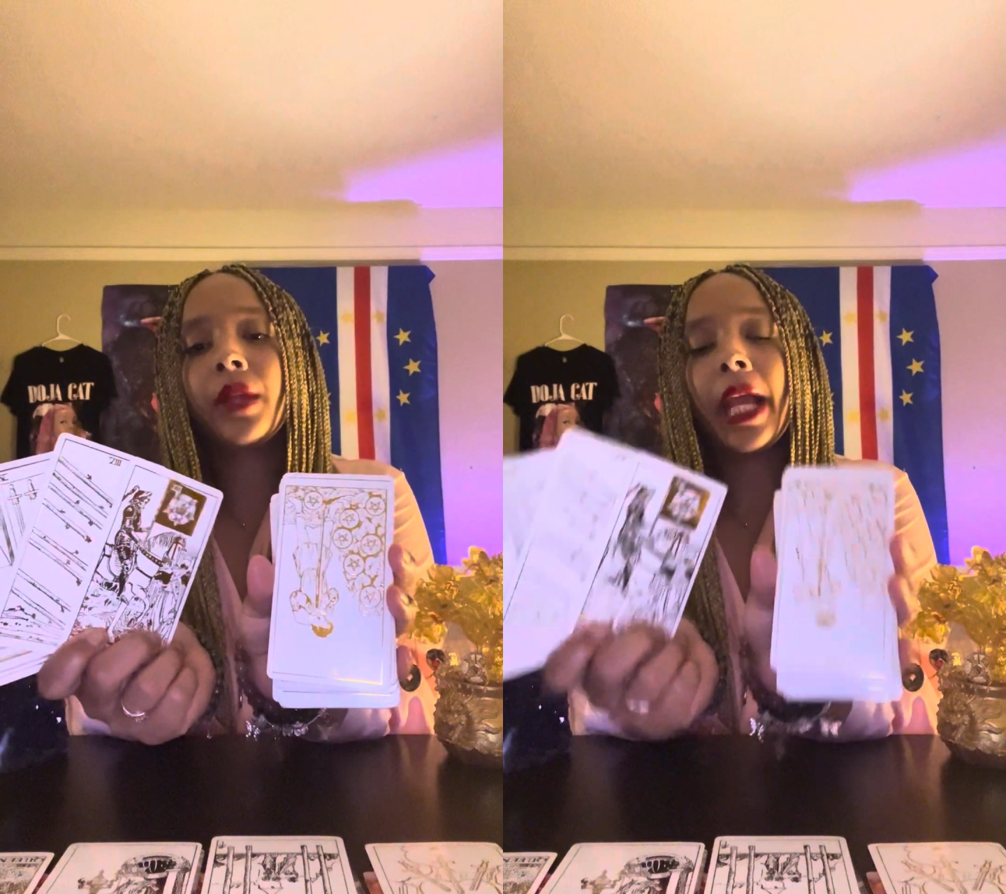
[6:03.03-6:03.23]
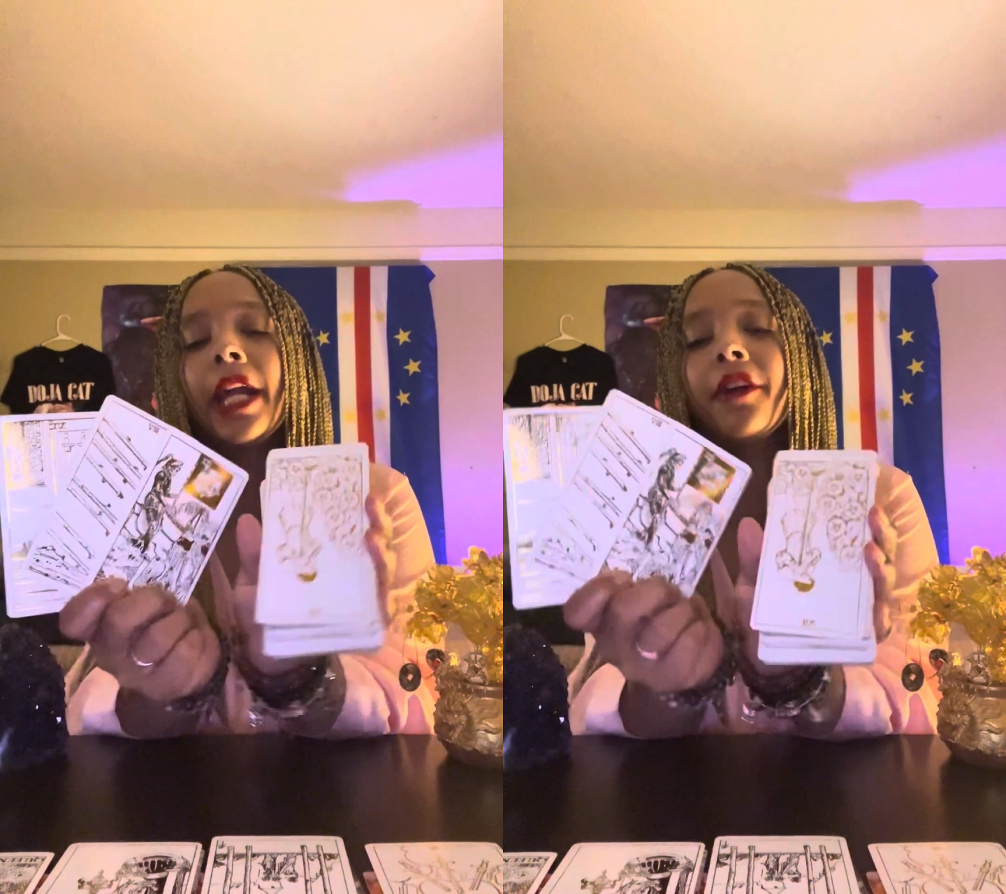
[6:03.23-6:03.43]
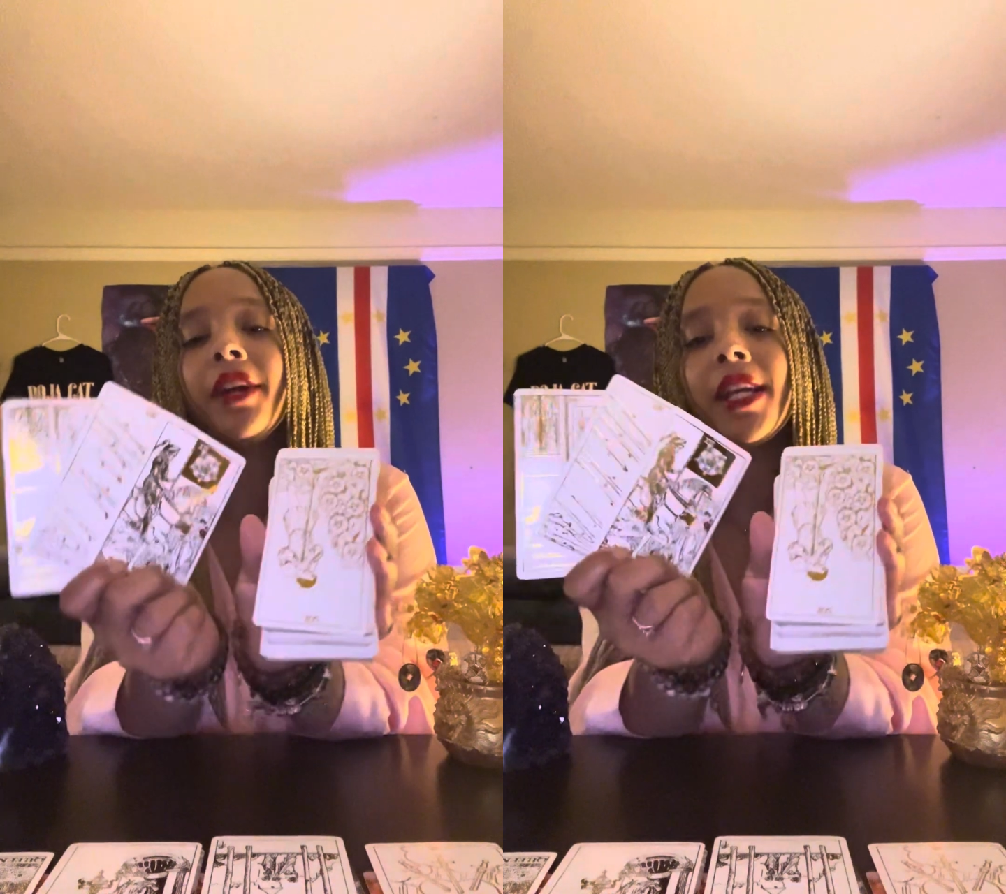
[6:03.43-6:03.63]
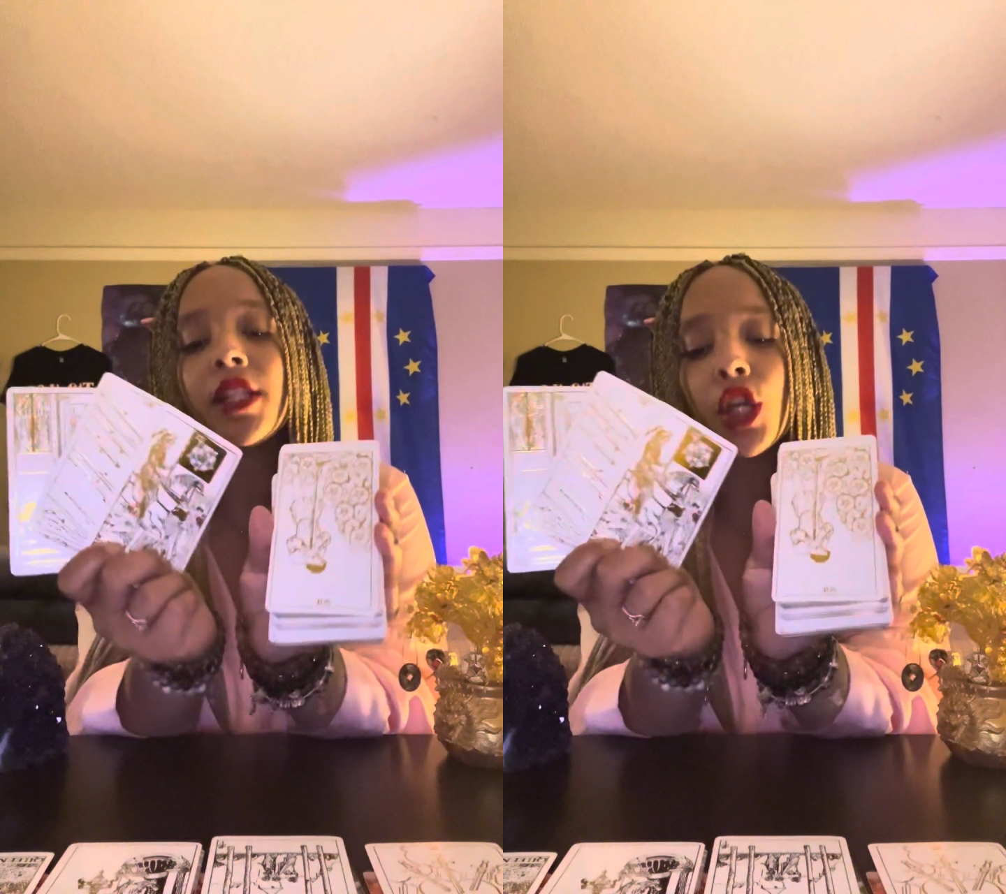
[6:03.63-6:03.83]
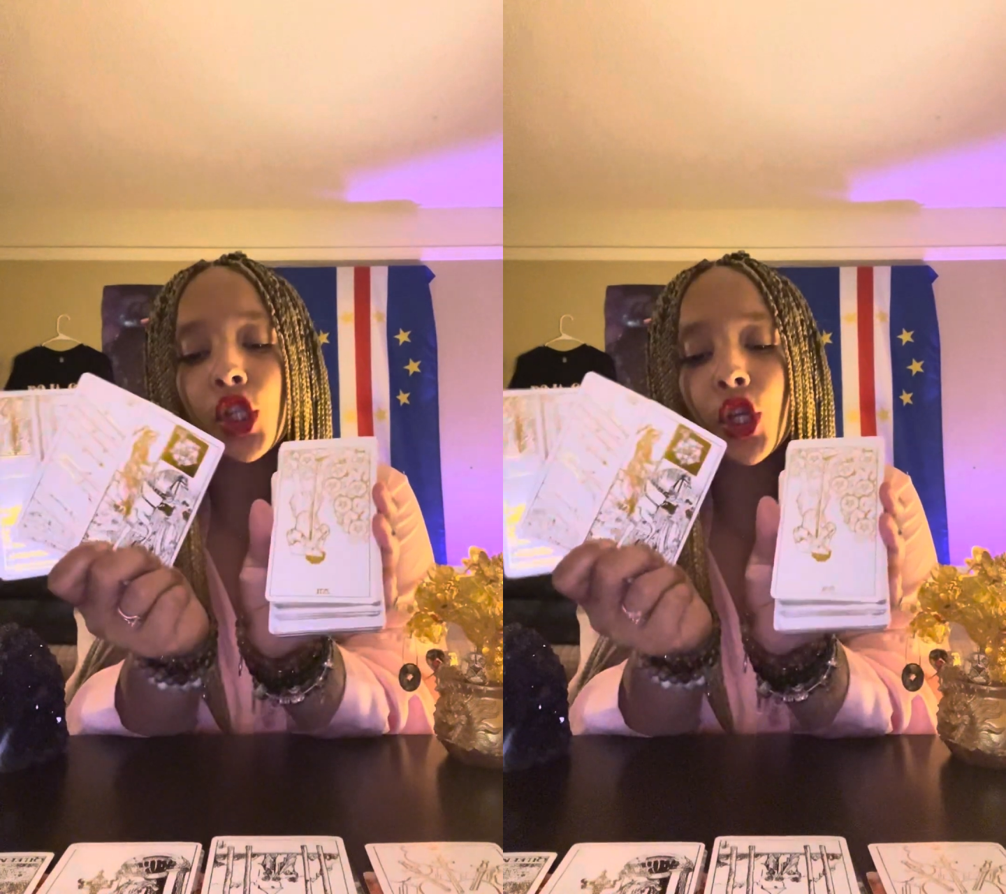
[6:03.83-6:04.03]
Aries,
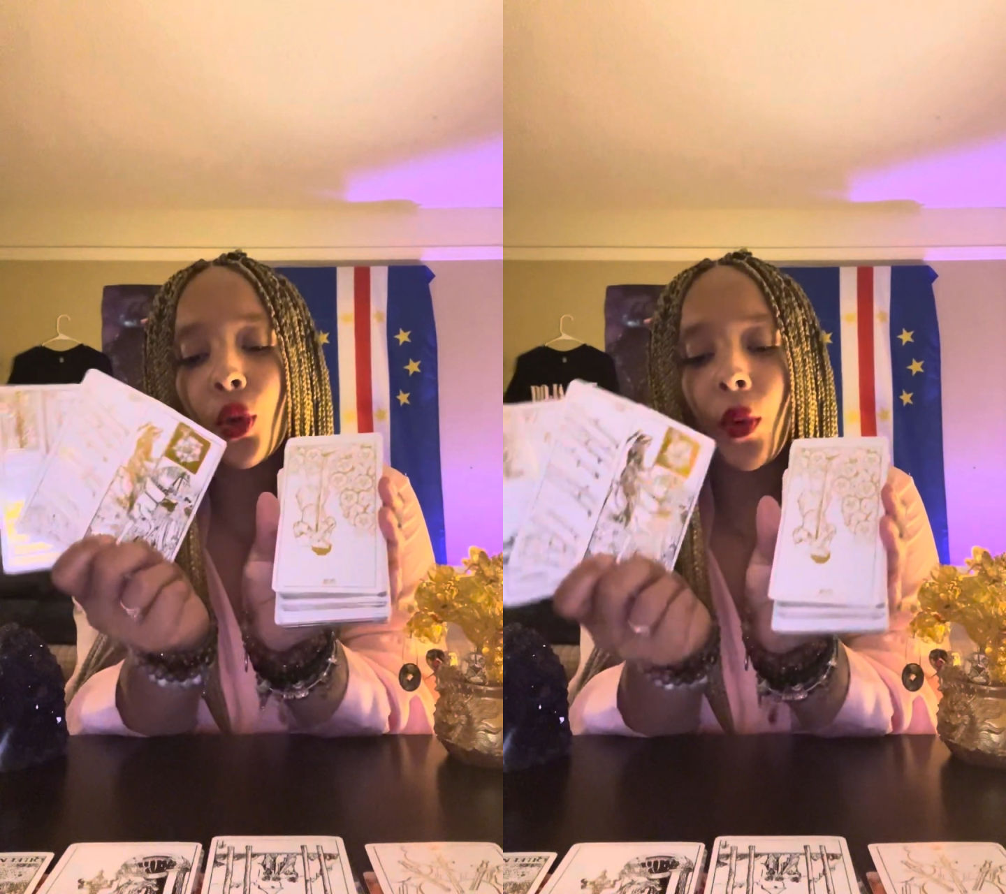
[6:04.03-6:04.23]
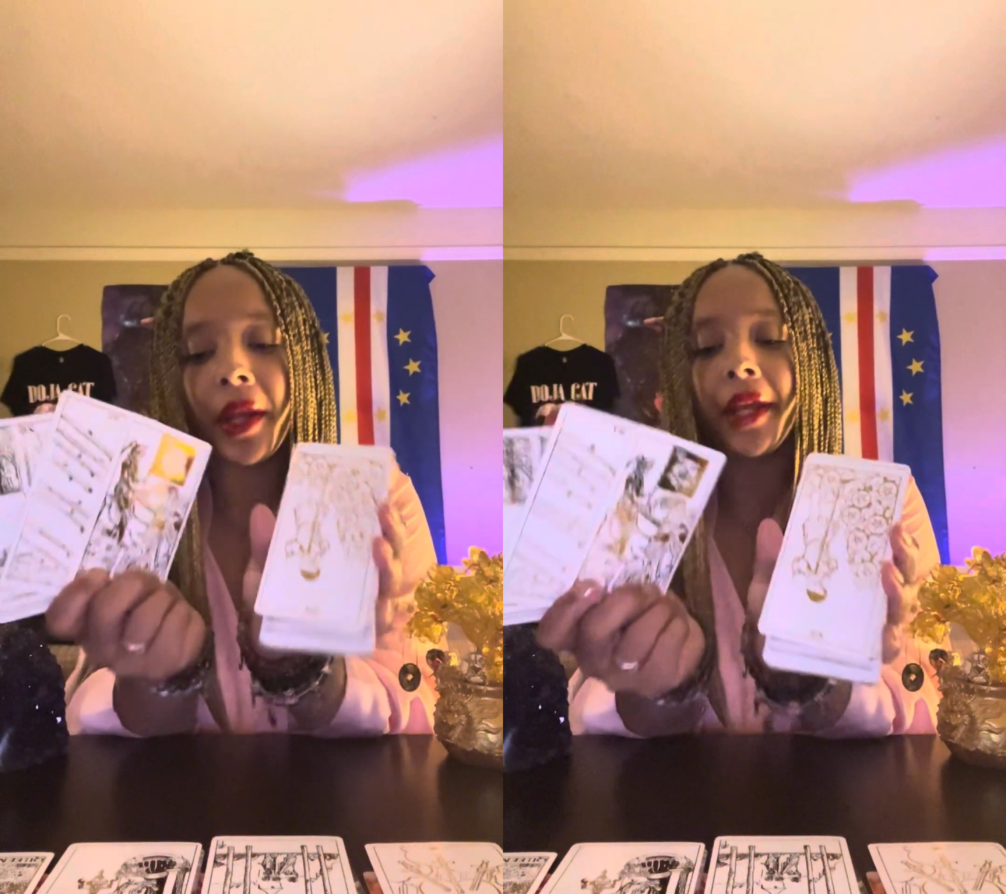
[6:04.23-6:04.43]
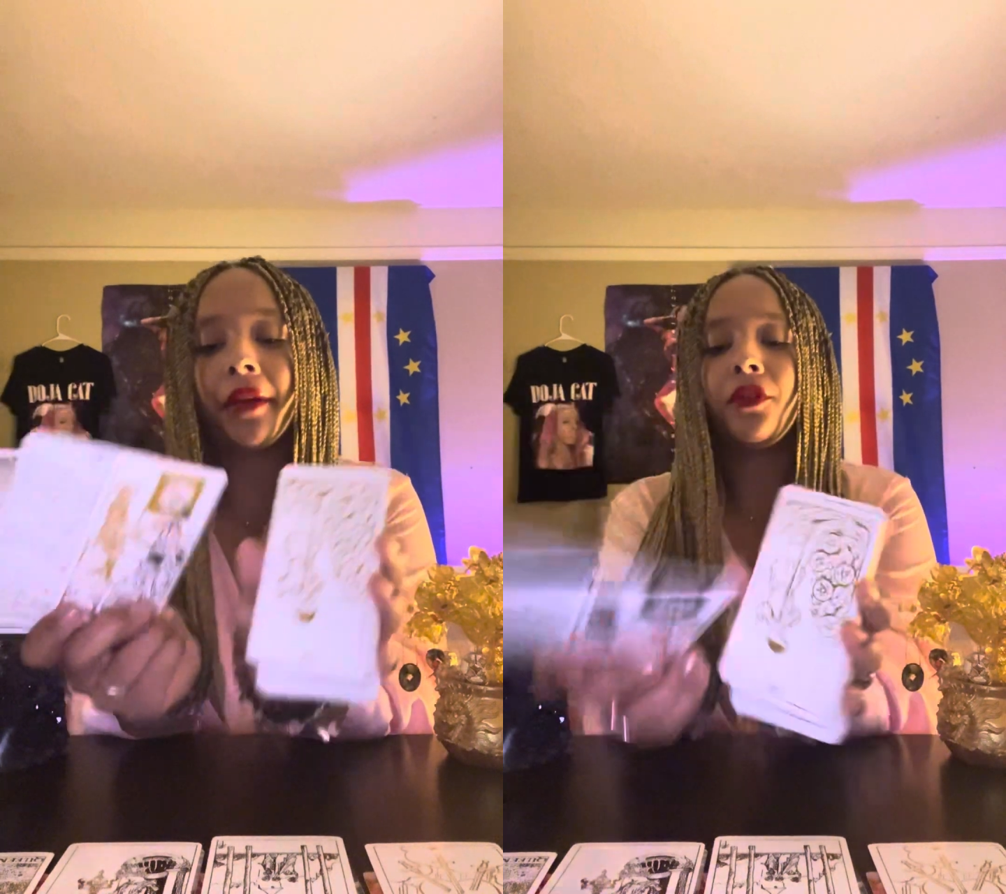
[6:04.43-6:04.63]
you're winning.